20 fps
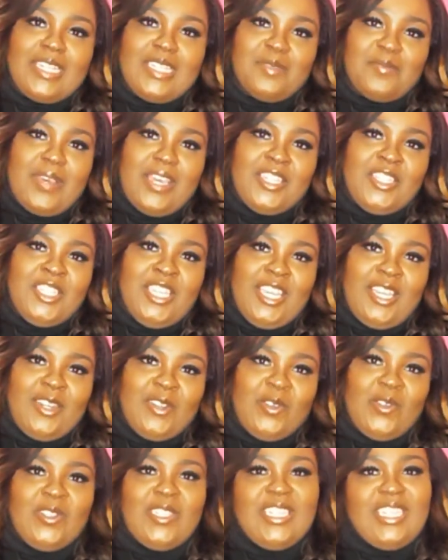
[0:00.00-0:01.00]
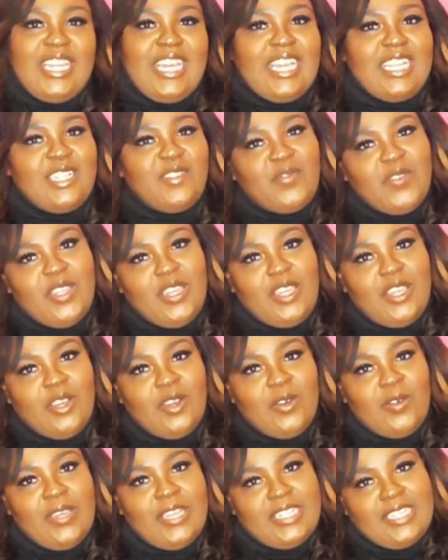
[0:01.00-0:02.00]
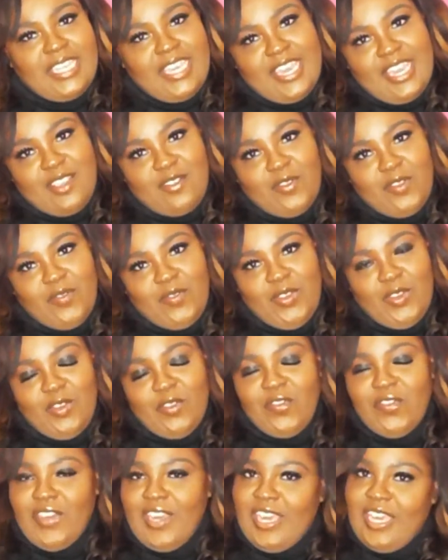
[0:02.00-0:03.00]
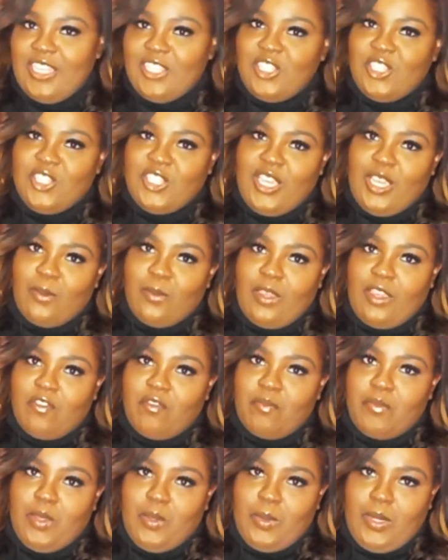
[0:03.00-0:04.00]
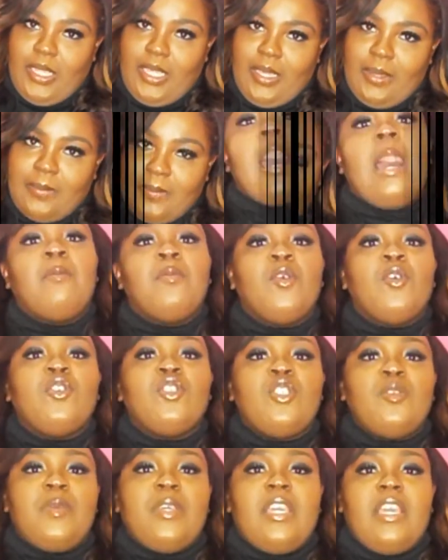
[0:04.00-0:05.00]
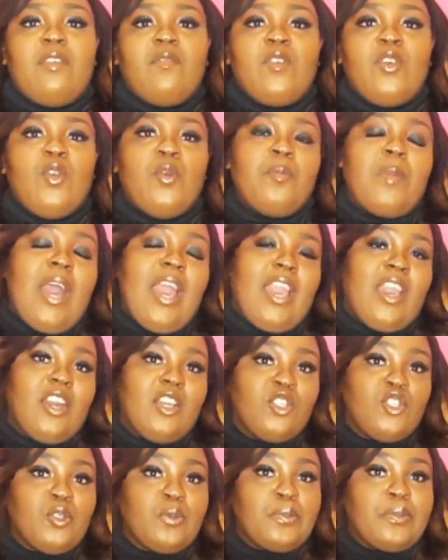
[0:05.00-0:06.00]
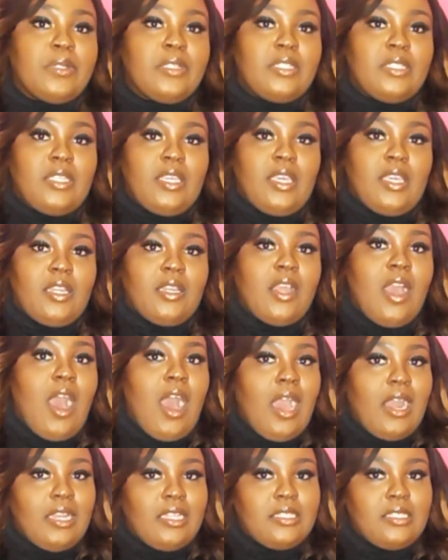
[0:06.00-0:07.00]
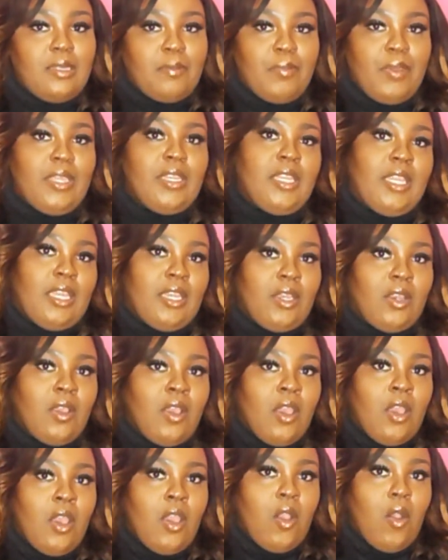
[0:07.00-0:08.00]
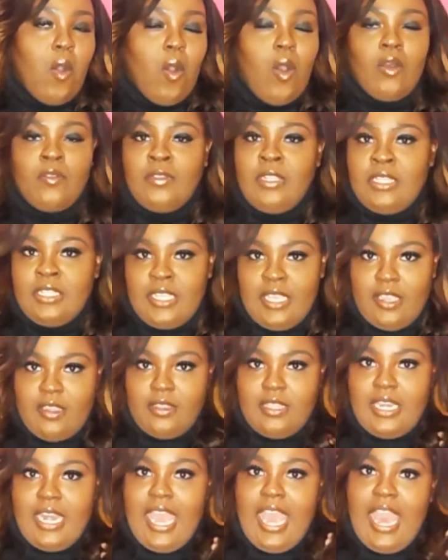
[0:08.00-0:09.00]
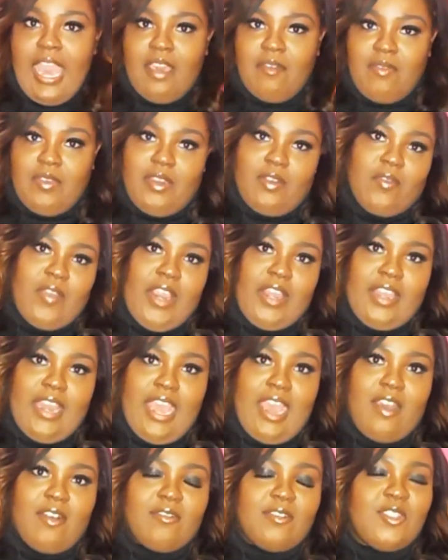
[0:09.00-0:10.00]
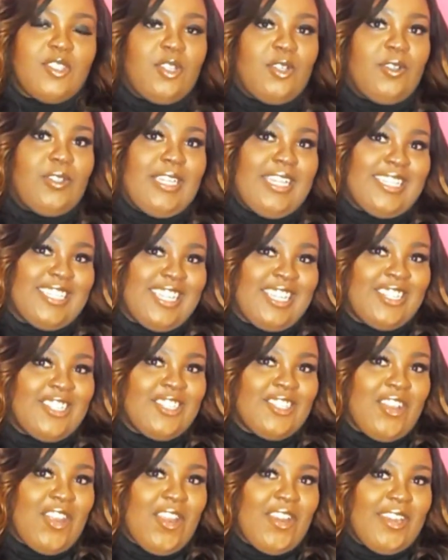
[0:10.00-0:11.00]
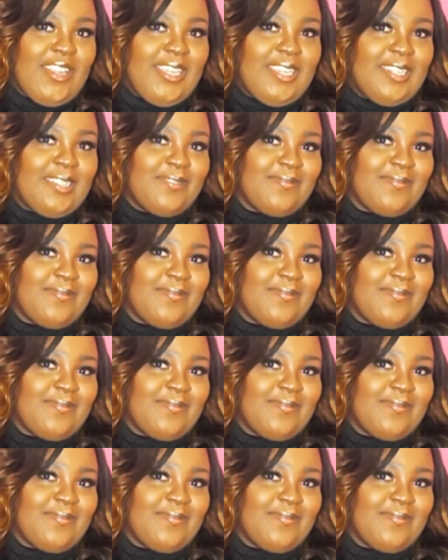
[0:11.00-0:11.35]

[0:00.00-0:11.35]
my channel. Today's video is a hair review for HJ Weave Beauty. I'm going to be giving you my 100% honest opinion on this hair that I have in right now. So let's get started.